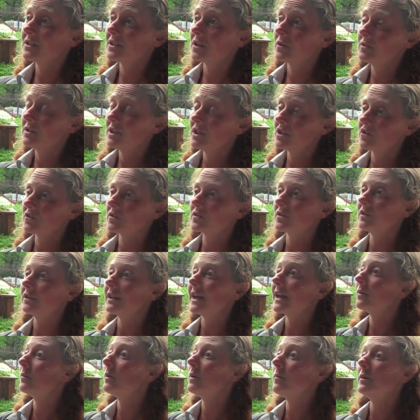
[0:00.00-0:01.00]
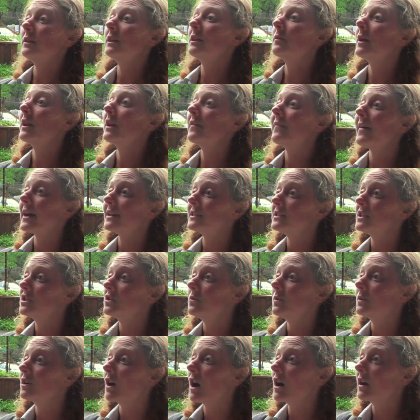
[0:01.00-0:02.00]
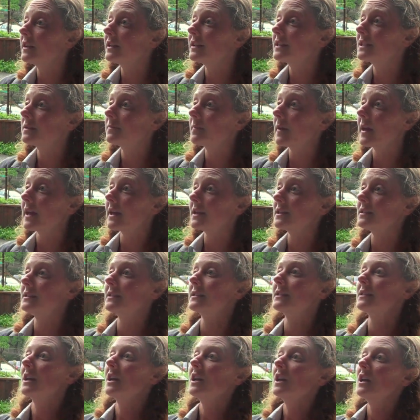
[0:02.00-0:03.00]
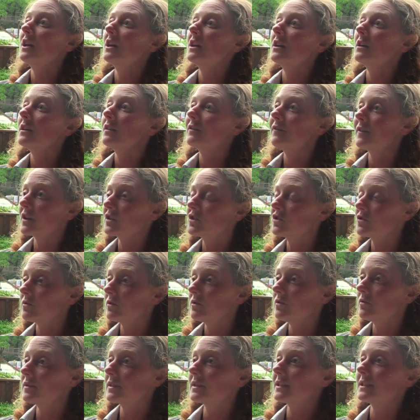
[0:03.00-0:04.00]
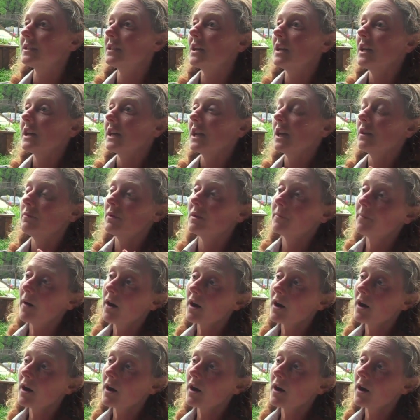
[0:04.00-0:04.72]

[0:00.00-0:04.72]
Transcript: And so teachers are like, we really want to have access to a garden space, Fresh Roots, can we